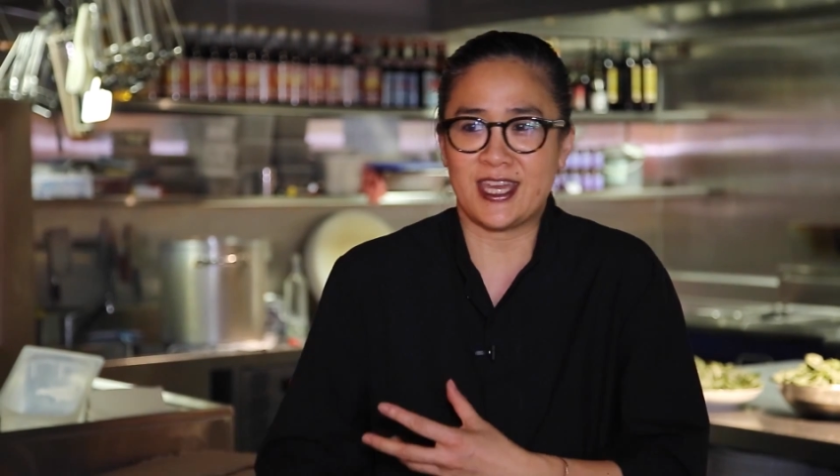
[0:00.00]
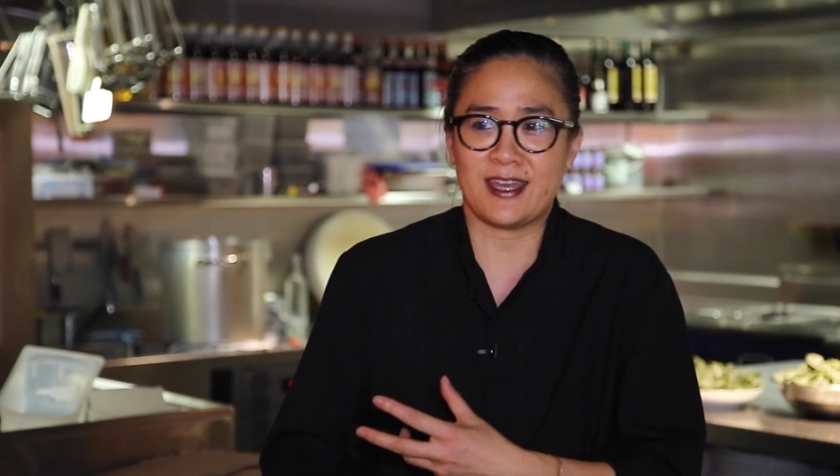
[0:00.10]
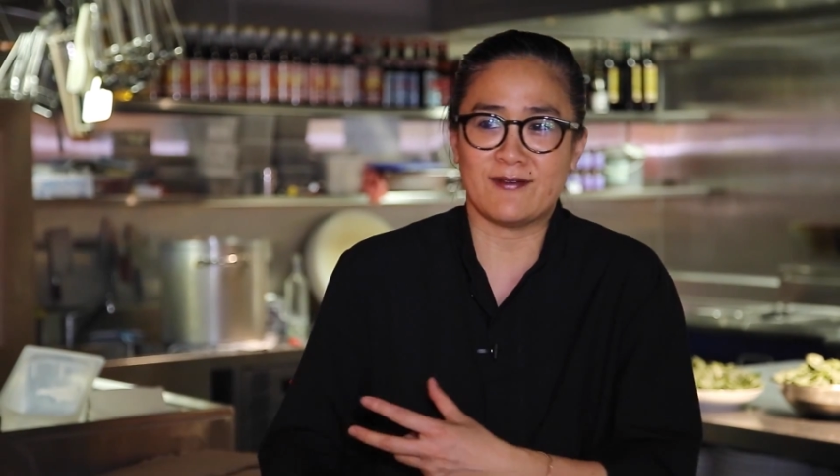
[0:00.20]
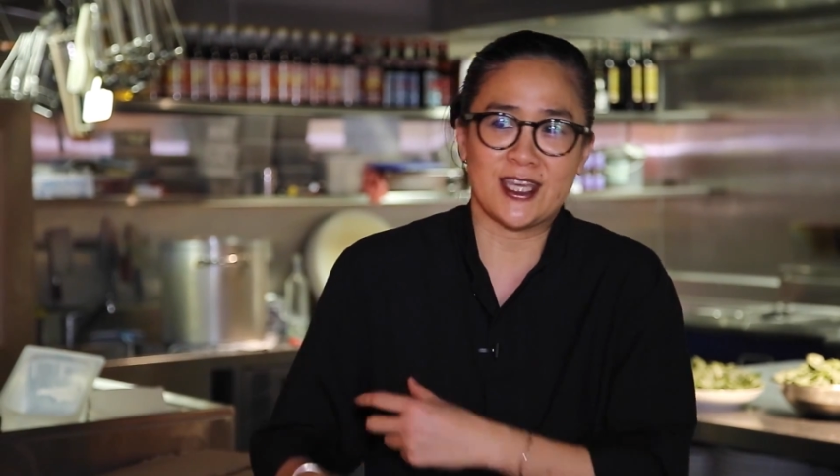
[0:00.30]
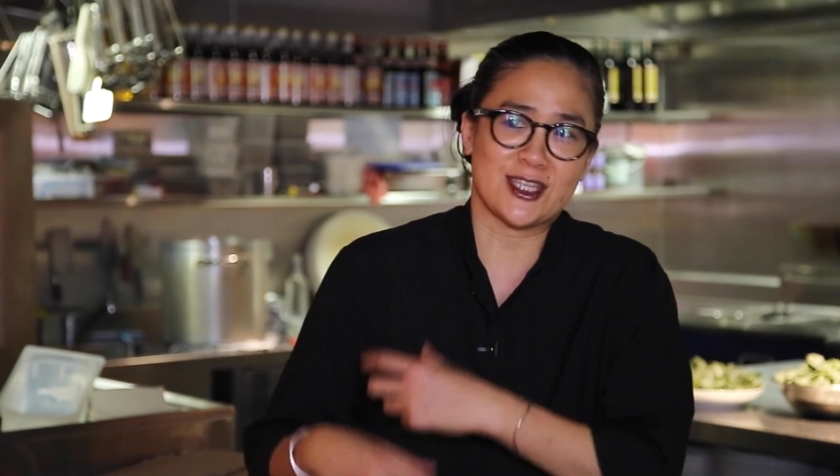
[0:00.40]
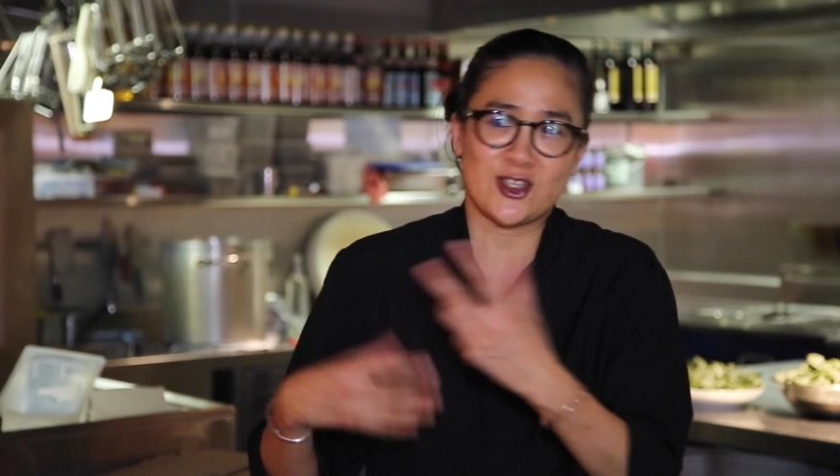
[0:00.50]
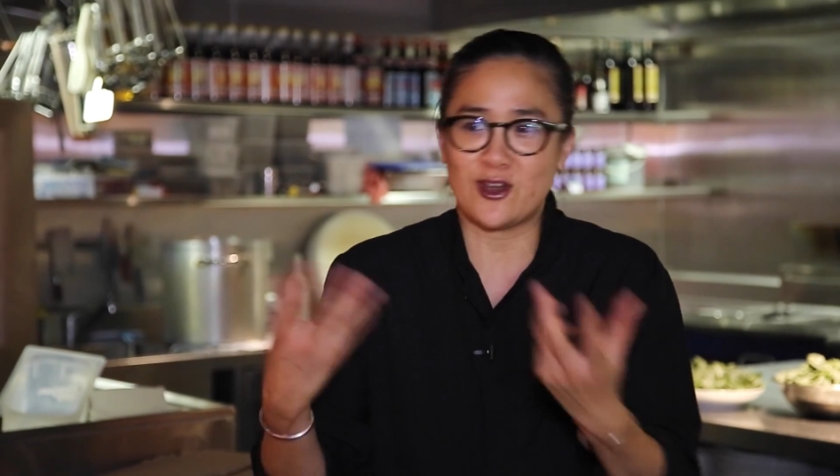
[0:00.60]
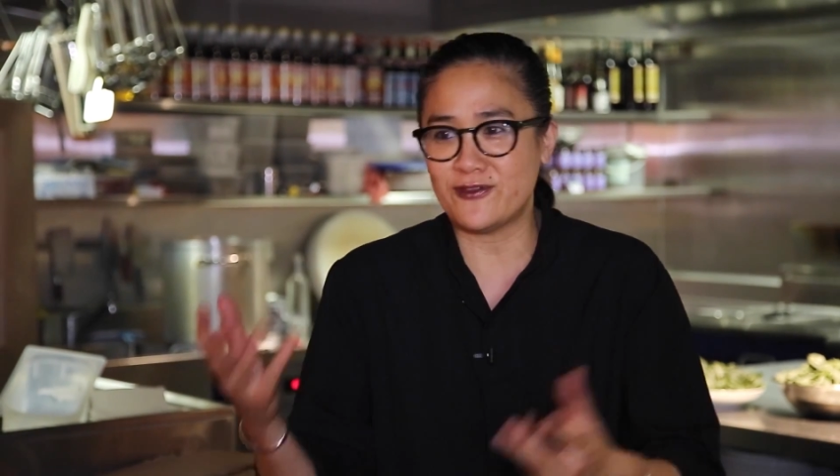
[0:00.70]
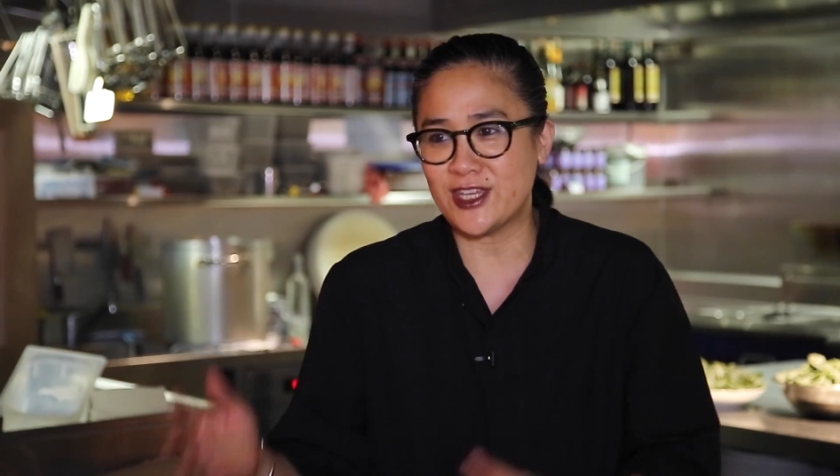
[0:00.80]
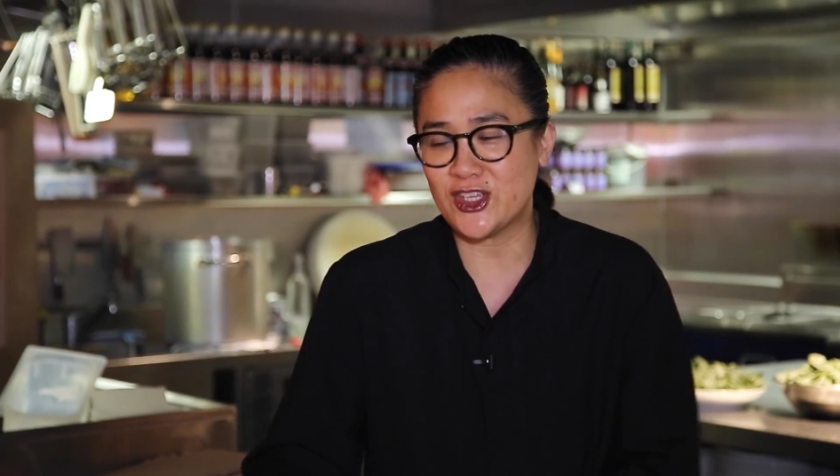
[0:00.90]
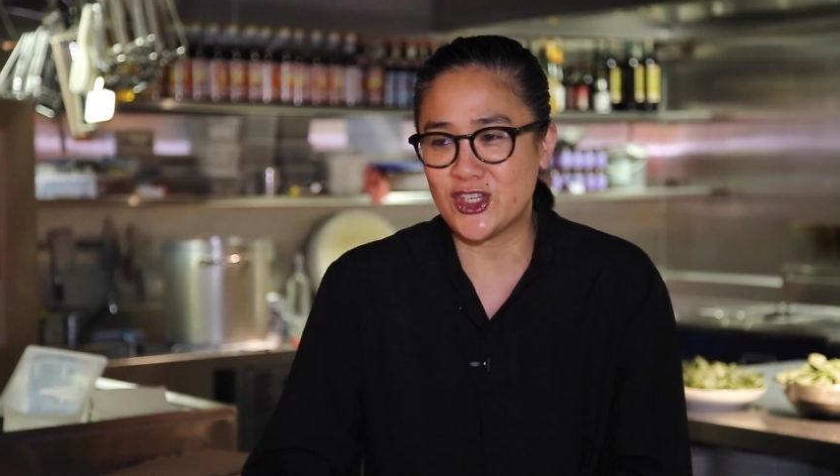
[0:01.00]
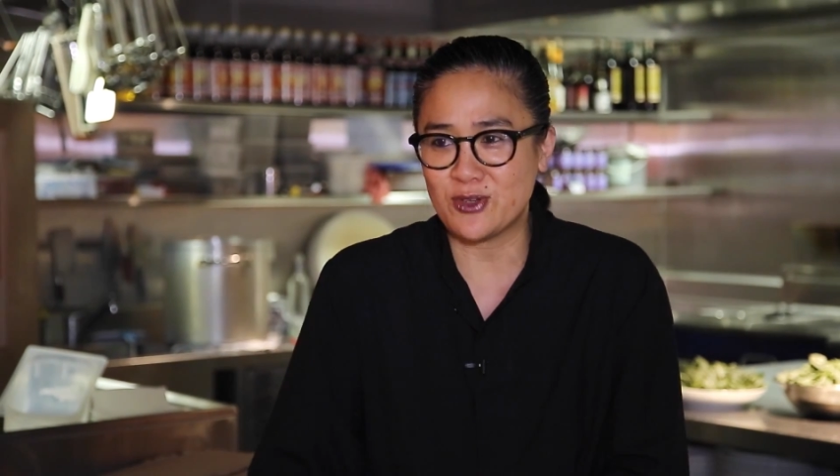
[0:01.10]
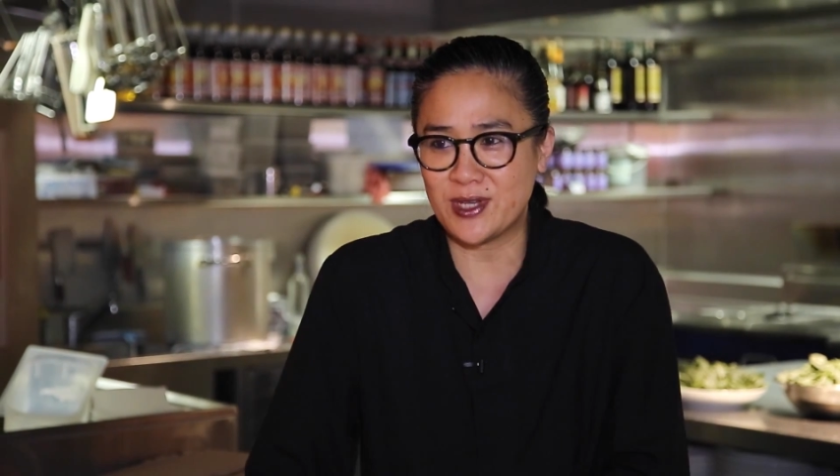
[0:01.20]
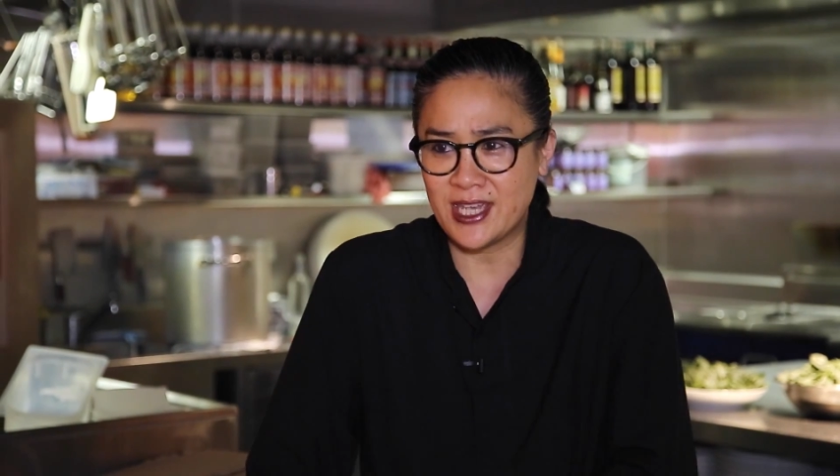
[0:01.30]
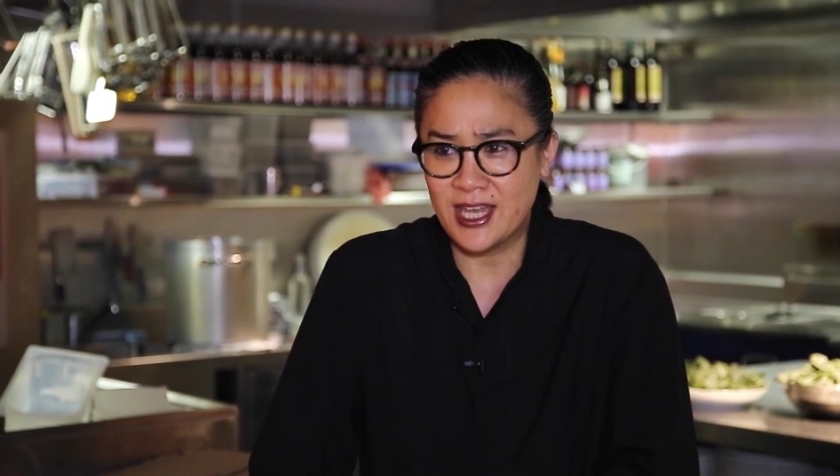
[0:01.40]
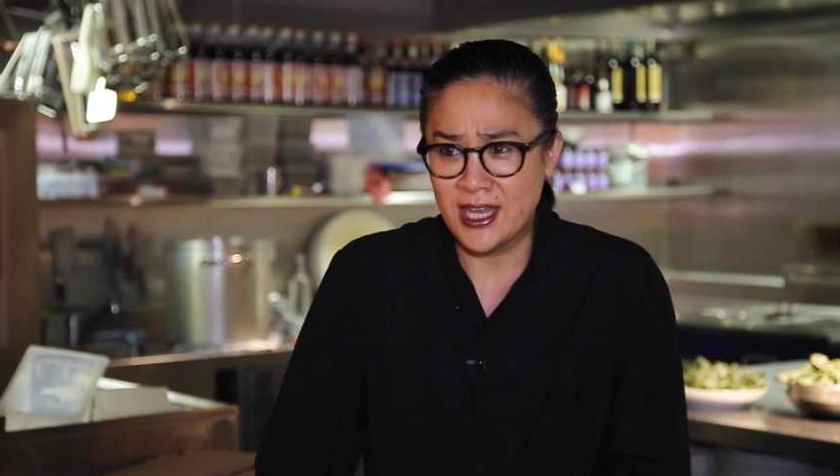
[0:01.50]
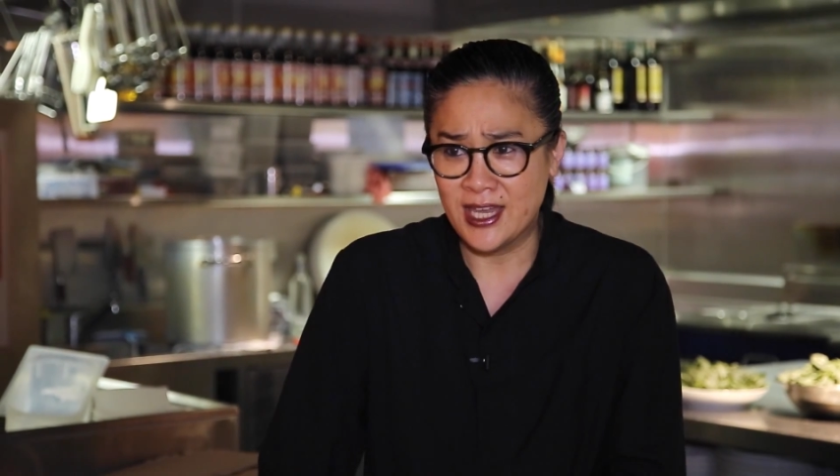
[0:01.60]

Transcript: they're, they're soft, they're chewy.